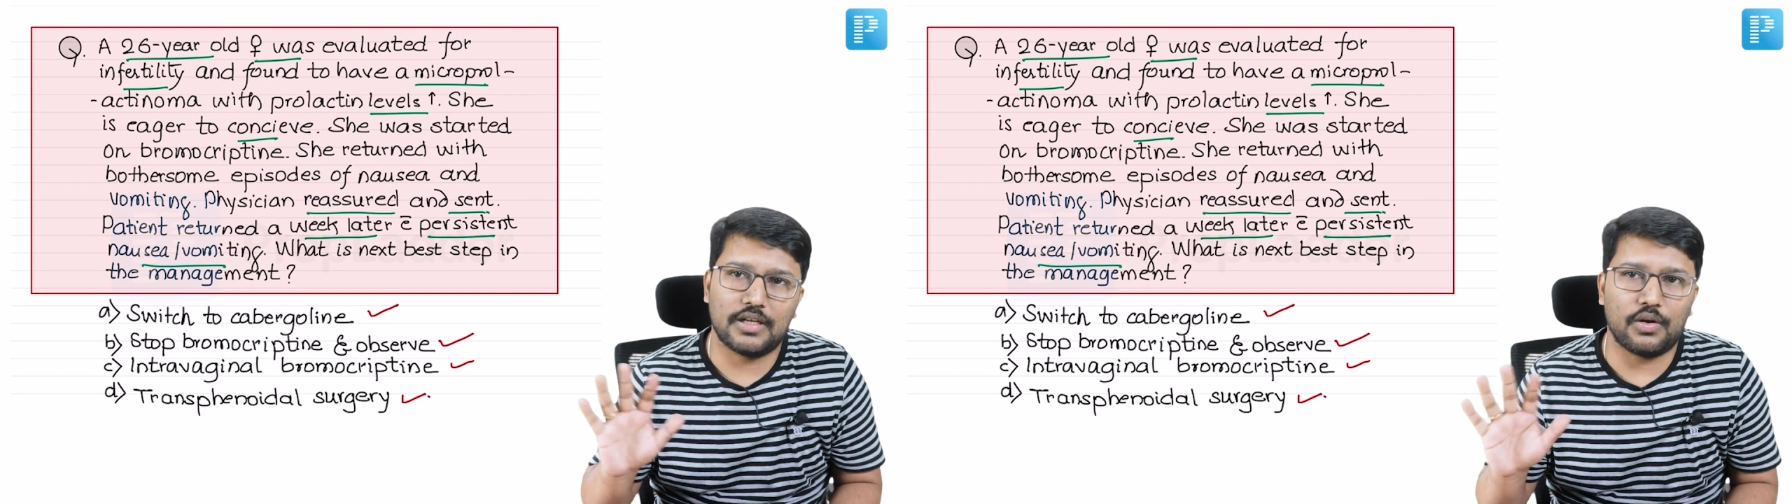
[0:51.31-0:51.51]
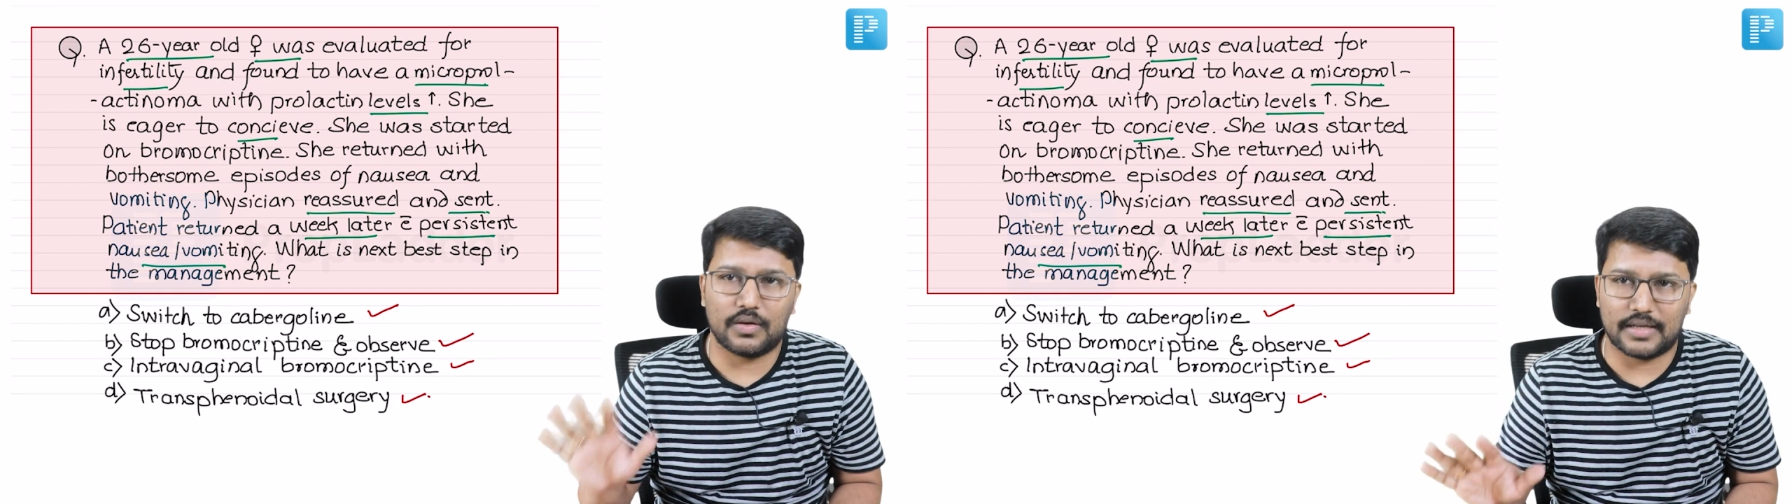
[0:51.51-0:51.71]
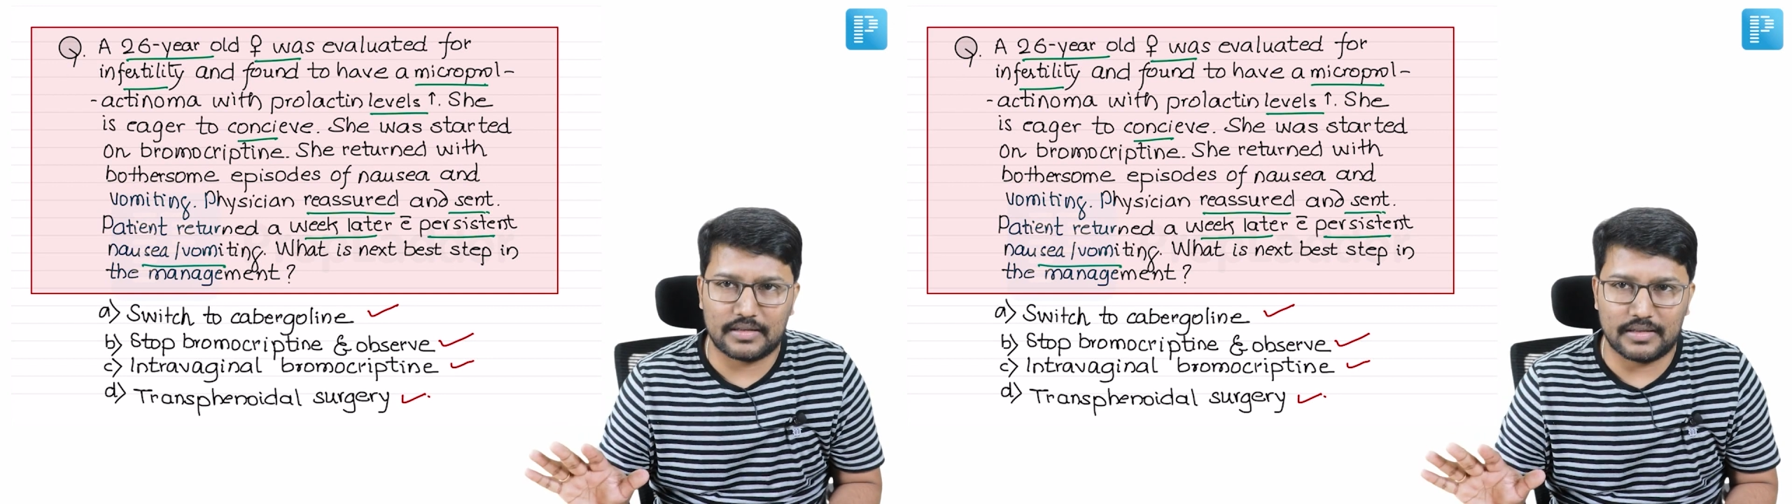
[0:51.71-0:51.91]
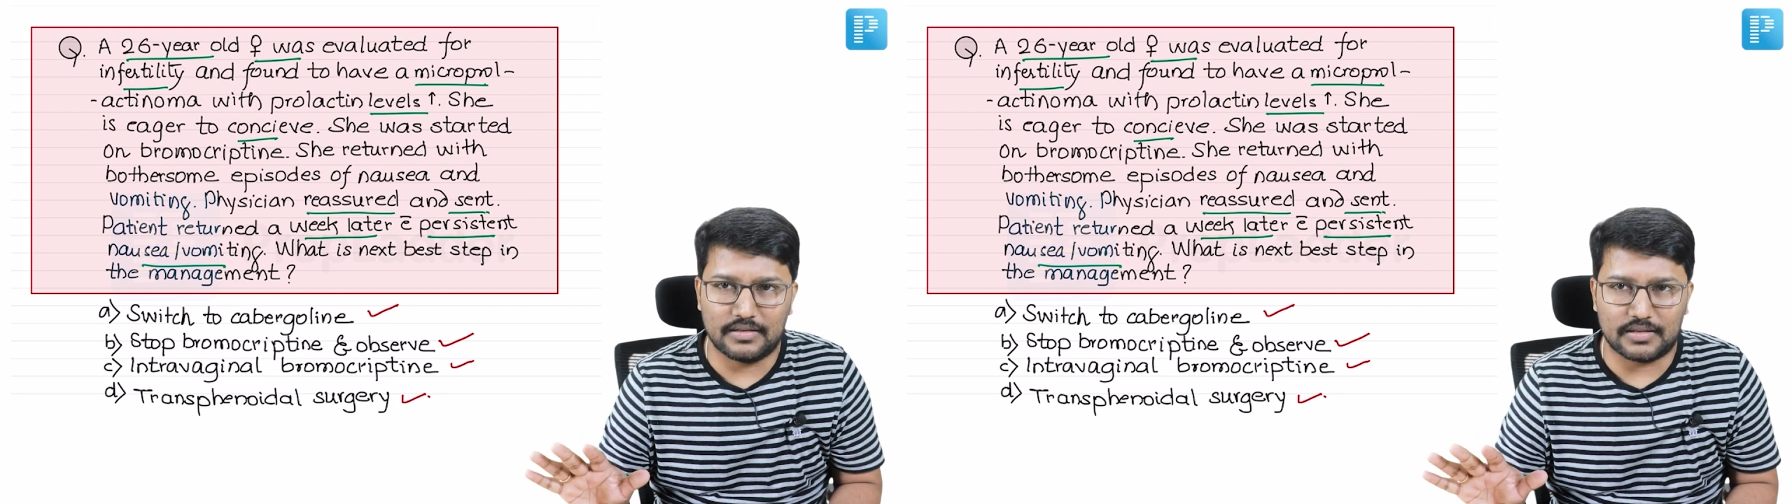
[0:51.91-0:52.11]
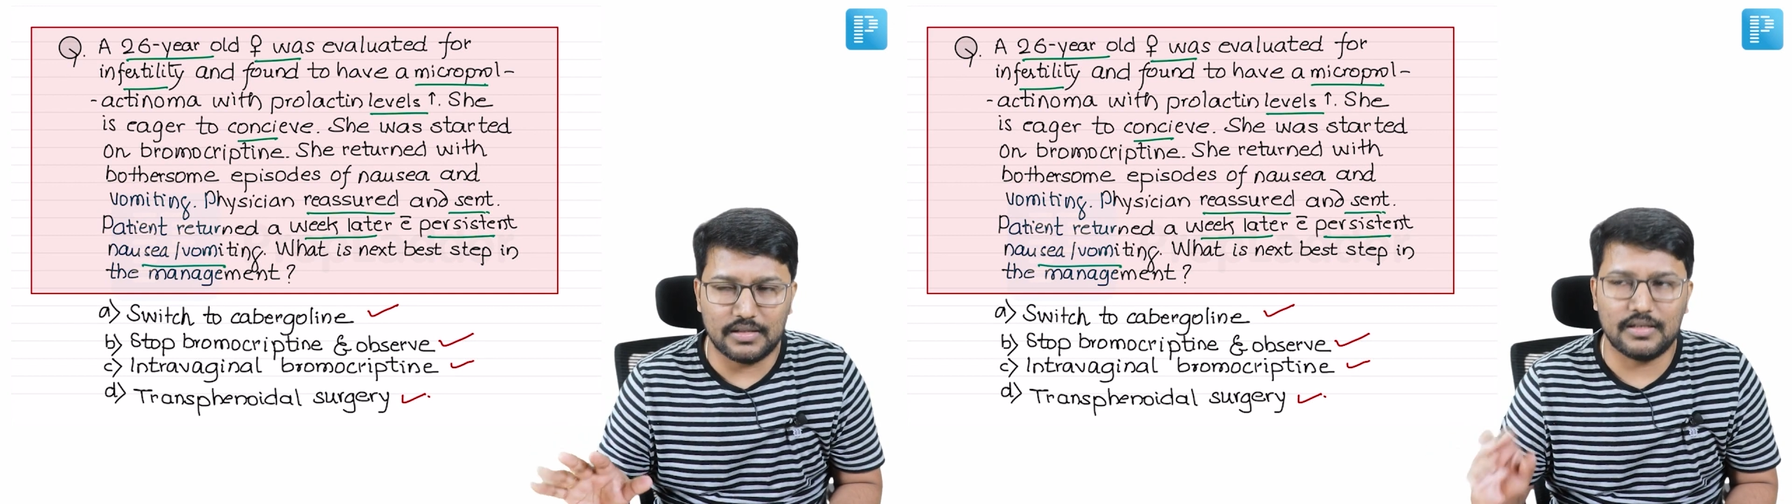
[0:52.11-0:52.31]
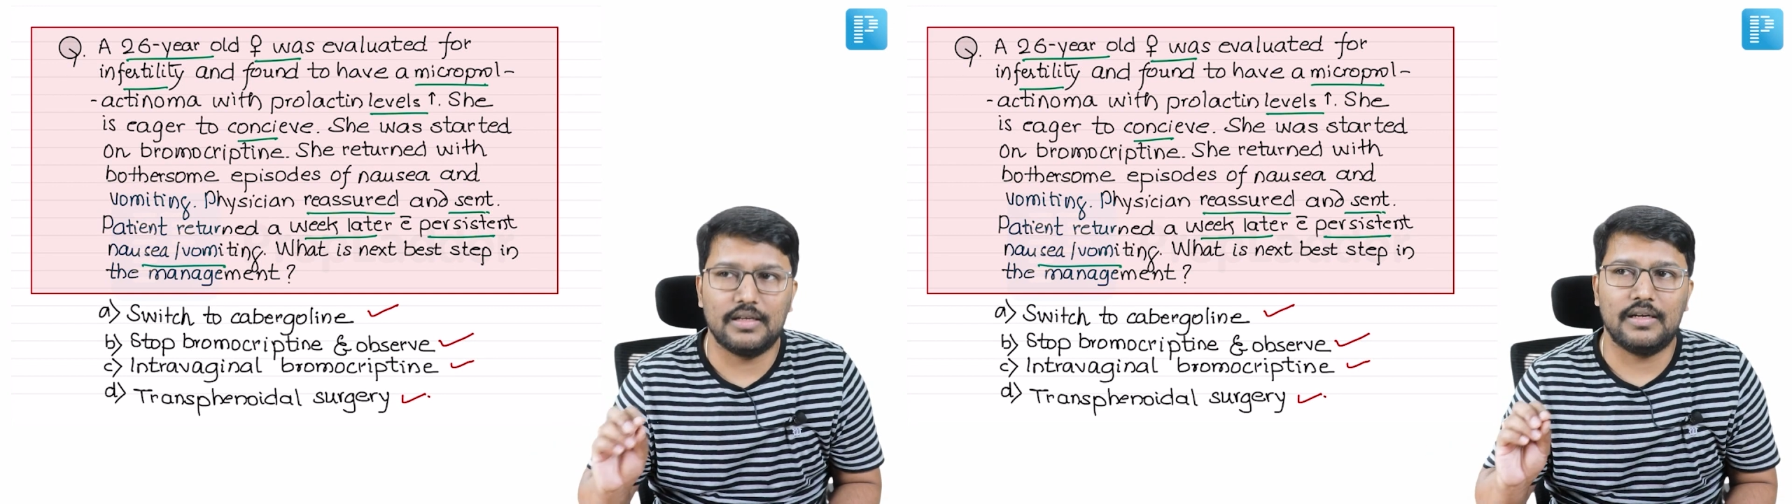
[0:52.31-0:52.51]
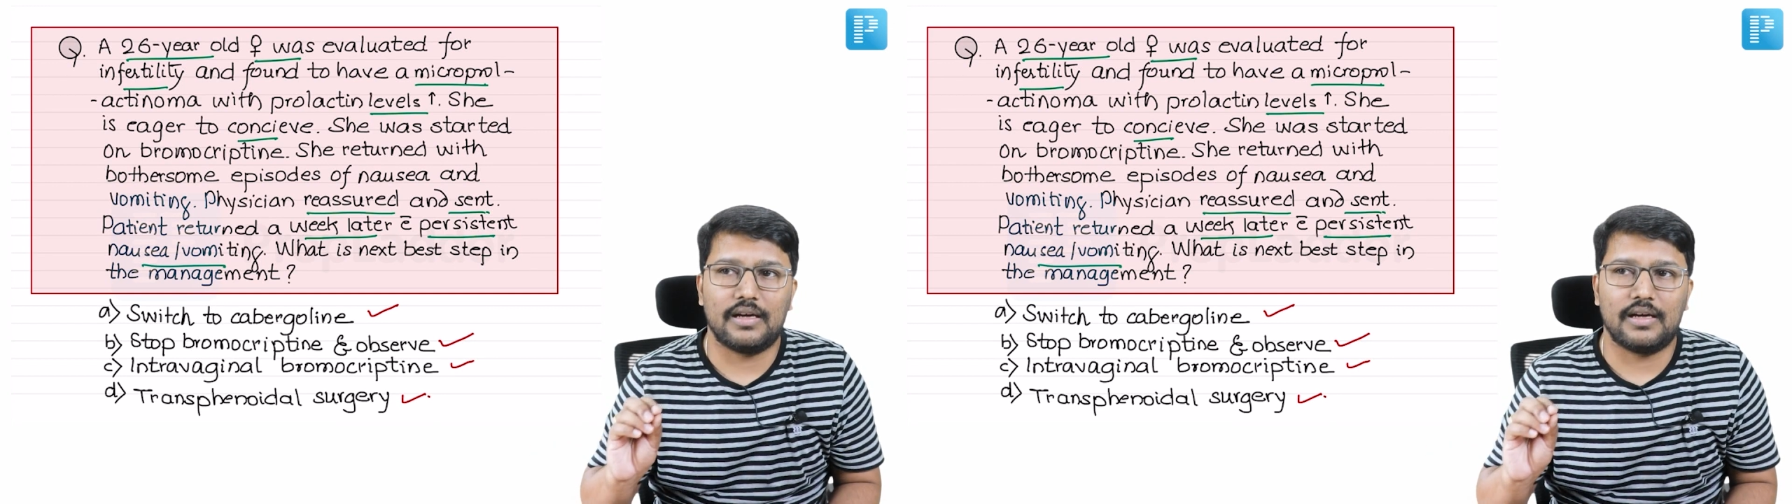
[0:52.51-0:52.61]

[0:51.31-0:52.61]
is a long-acting drug.